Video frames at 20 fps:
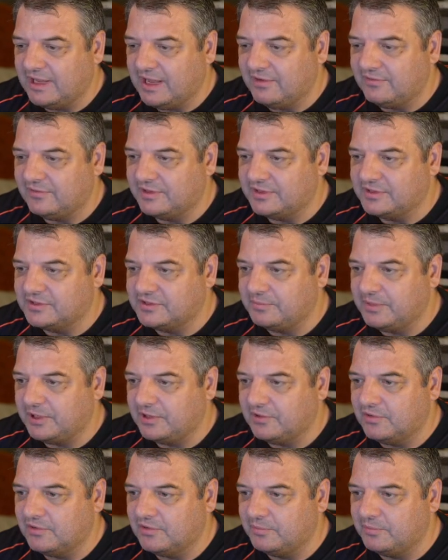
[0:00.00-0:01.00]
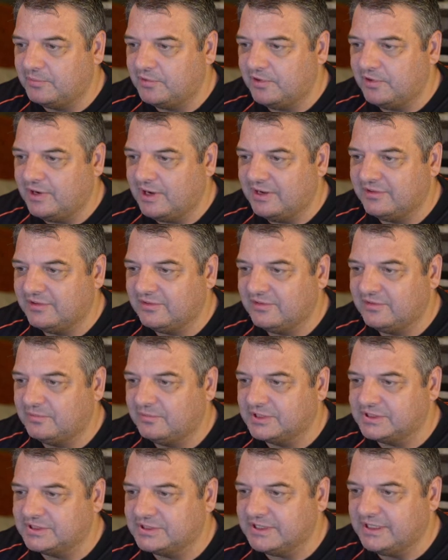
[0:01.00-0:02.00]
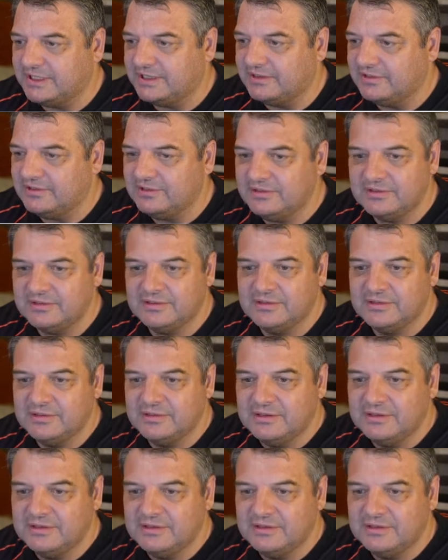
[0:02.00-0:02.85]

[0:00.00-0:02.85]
average Bitcoin price, which is,